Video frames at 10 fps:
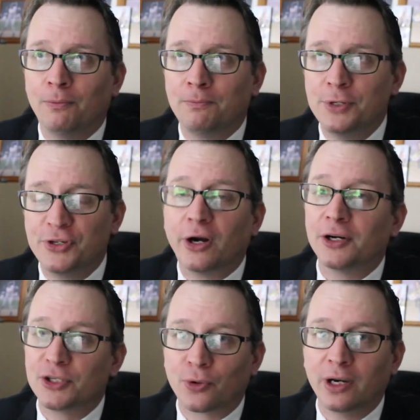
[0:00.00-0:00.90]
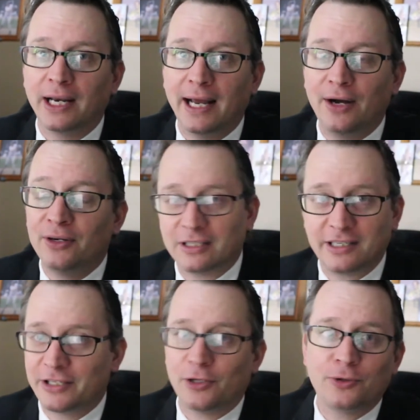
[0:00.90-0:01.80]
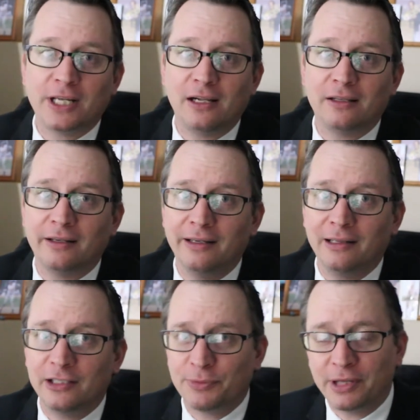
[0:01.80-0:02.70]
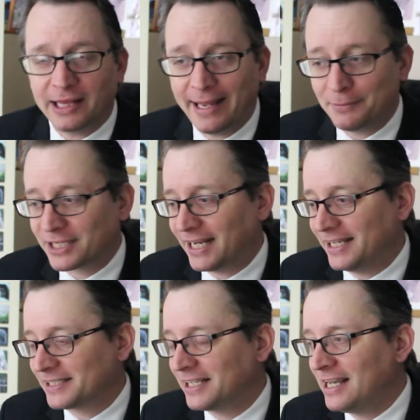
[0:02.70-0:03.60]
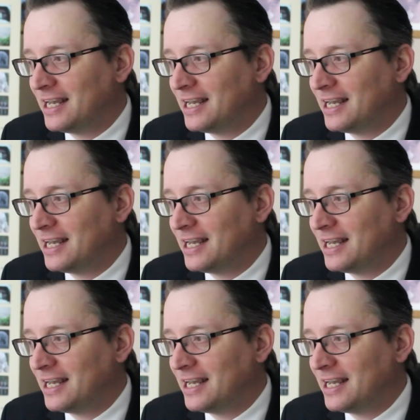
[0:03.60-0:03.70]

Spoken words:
bizarre story now. The Cecil Hotel in Elizabeth Lamb's case,